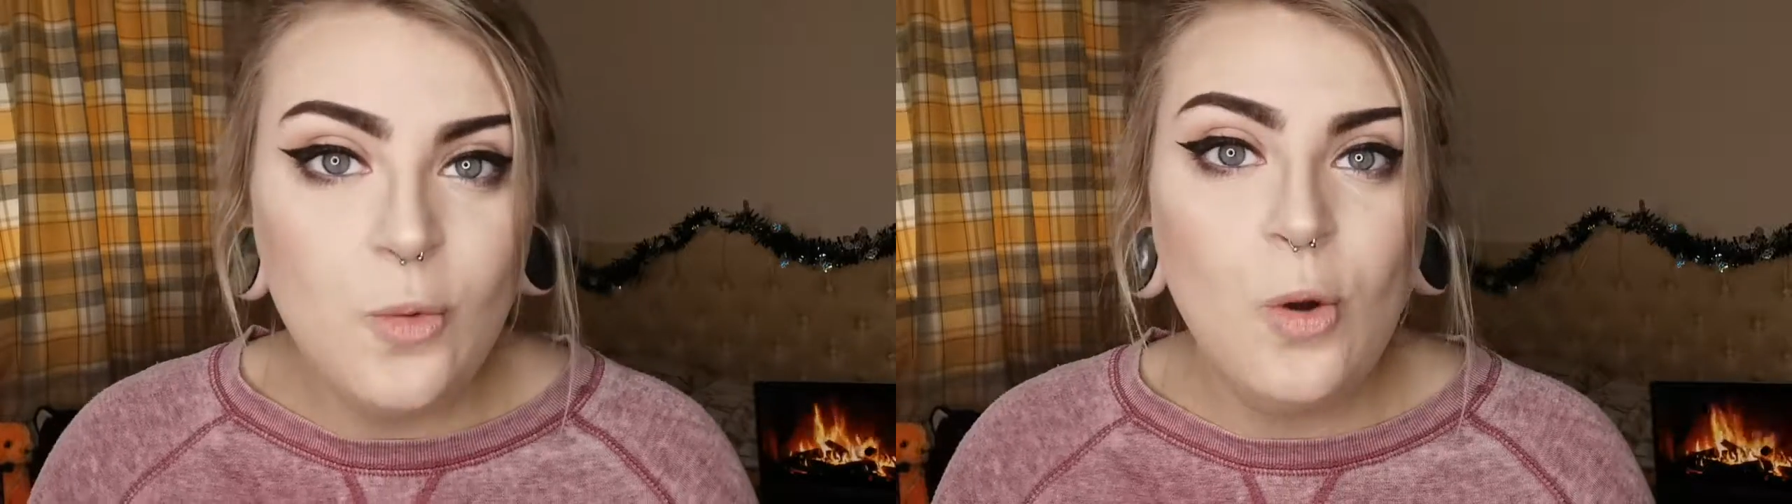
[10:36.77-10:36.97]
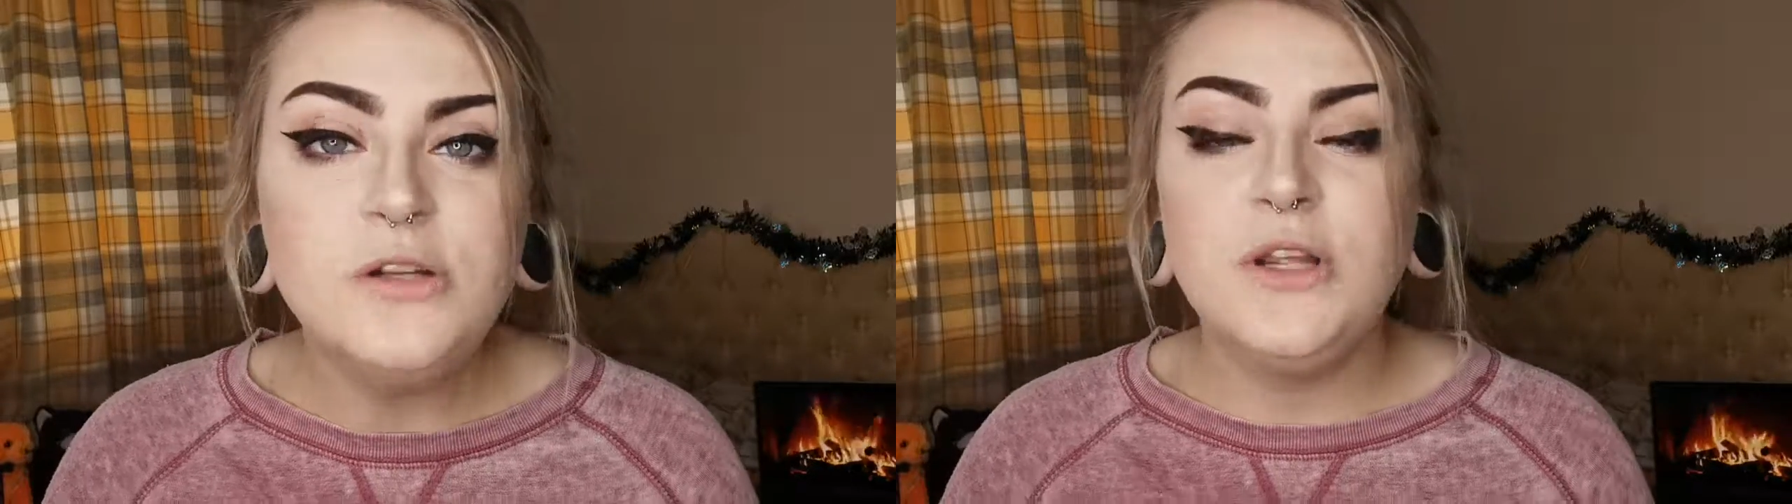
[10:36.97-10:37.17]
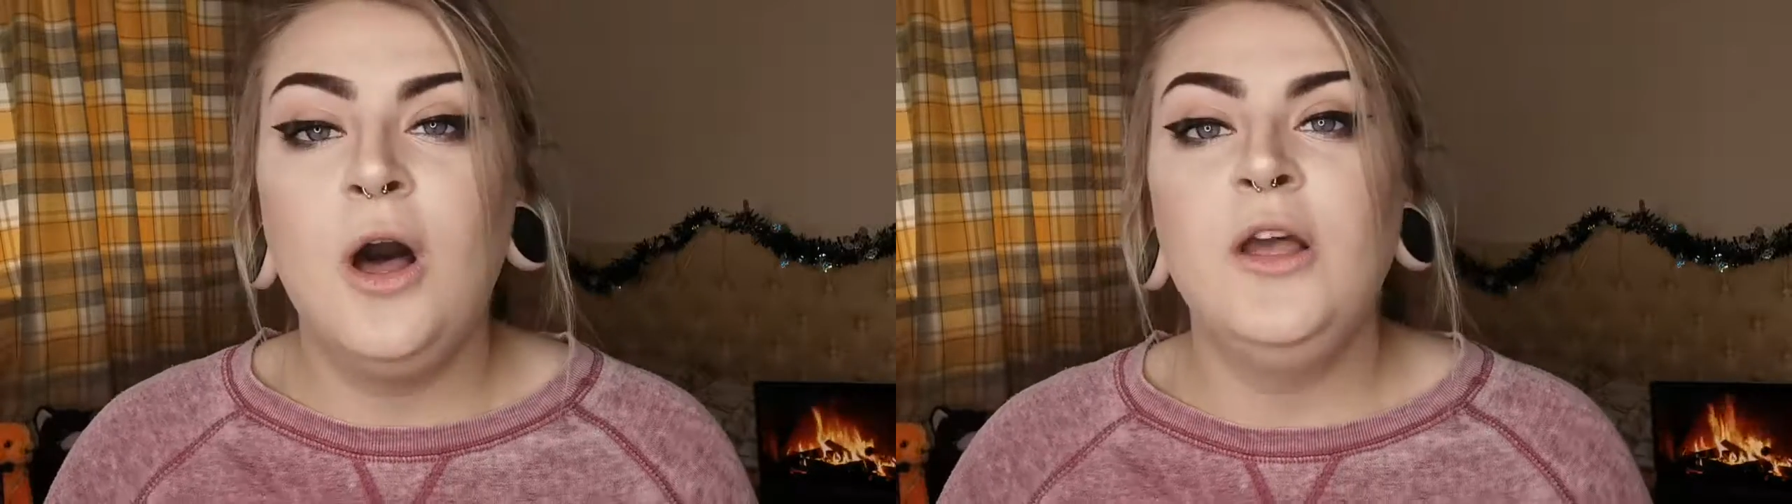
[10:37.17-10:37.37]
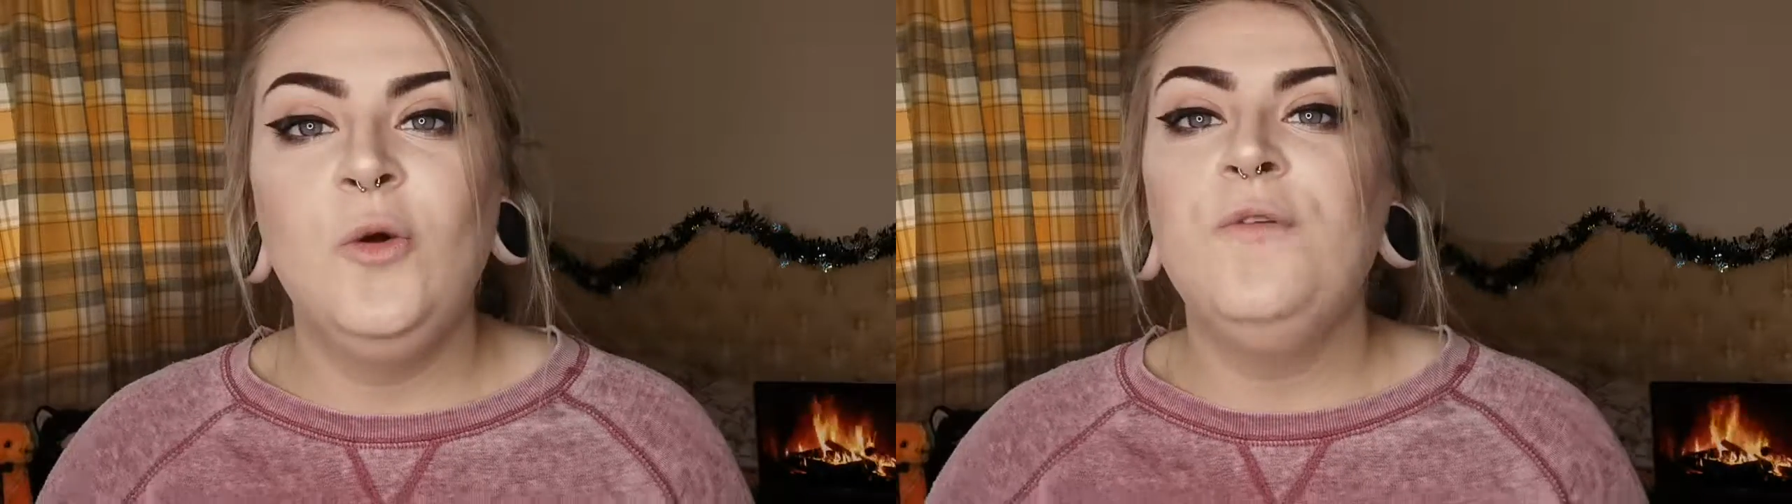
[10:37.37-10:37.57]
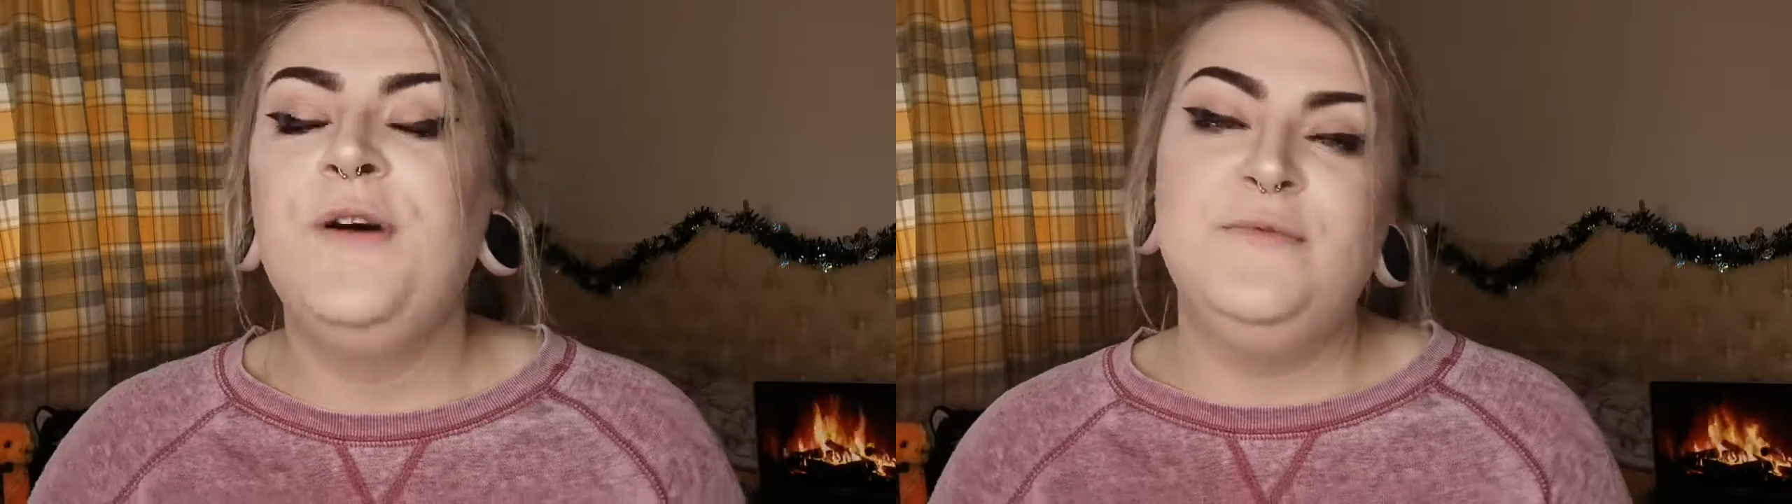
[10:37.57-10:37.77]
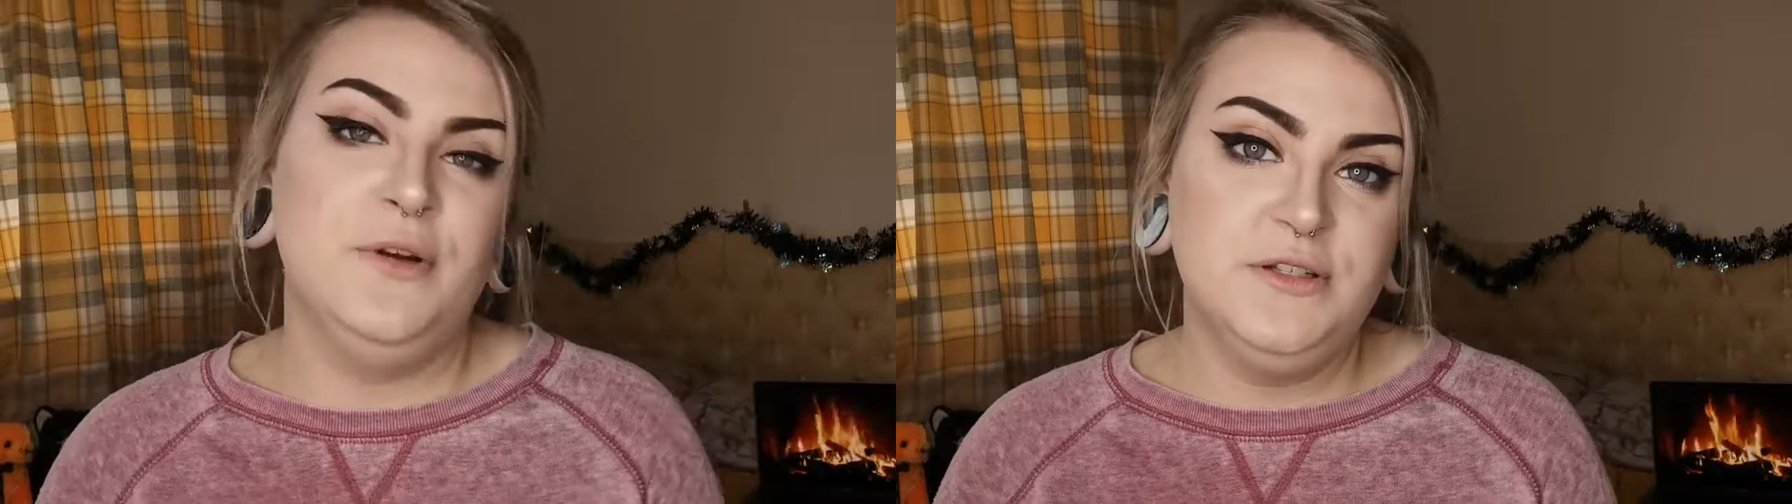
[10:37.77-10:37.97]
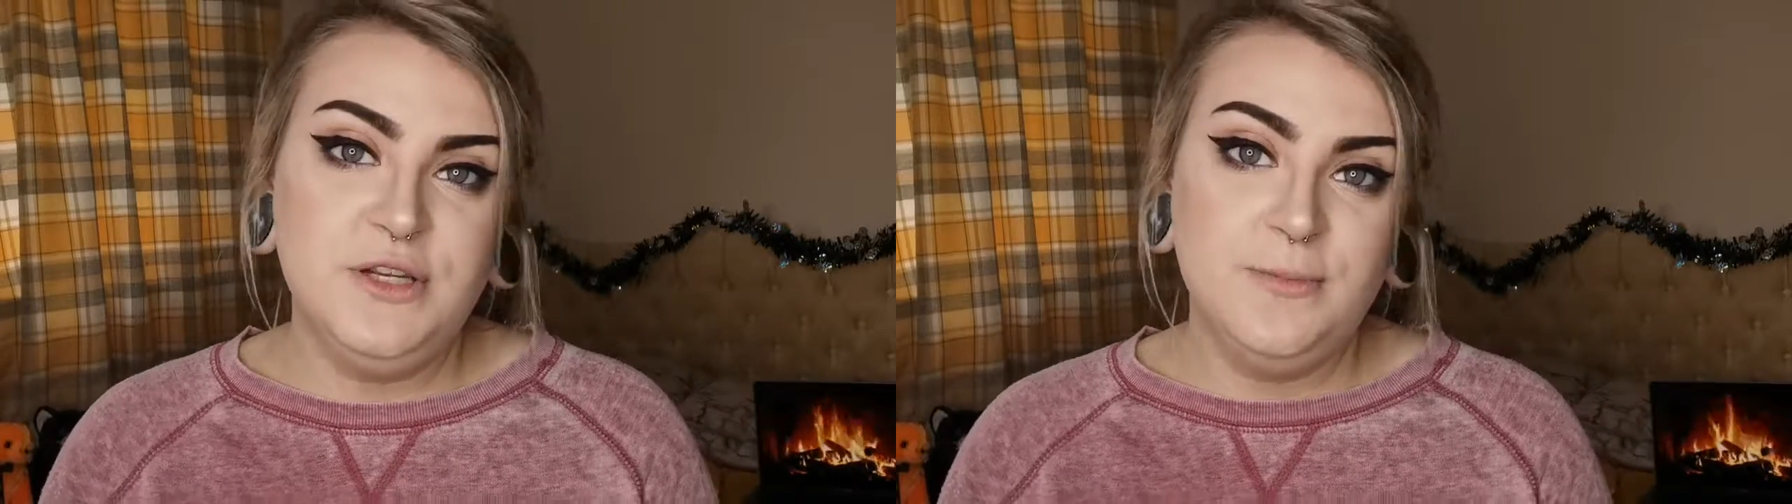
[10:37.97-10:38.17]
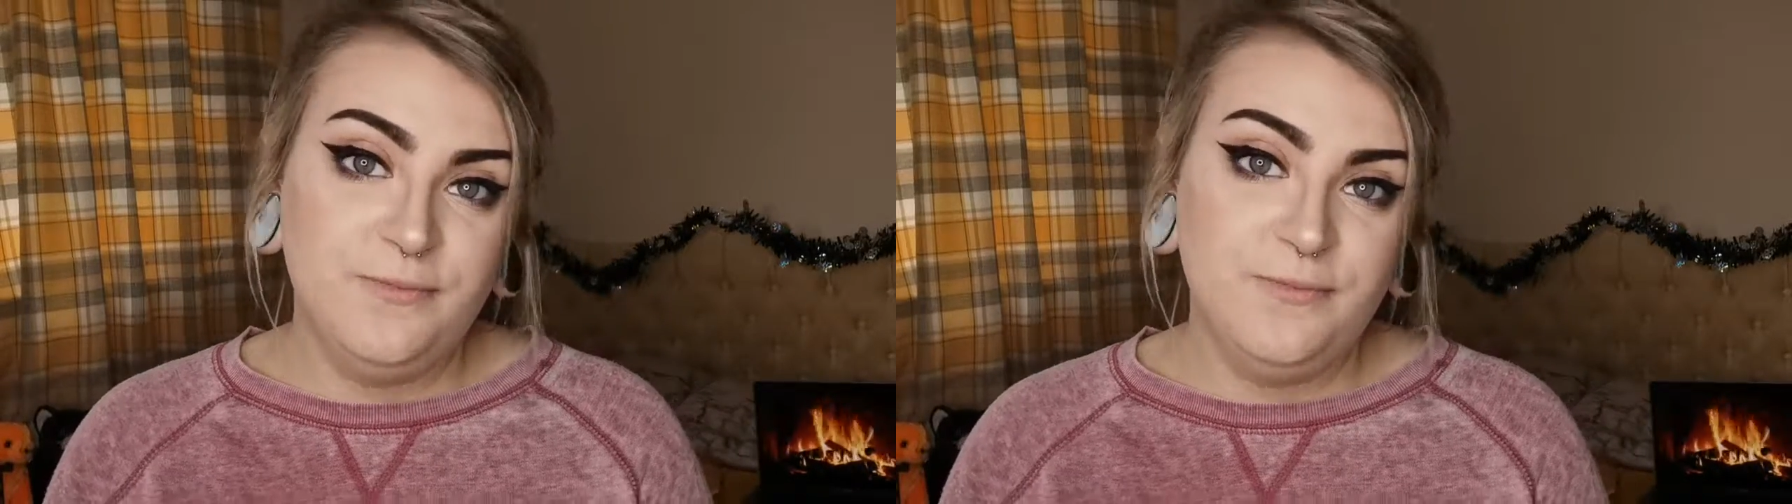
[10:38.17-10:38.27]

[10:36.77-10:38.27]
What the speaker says: what are your favourite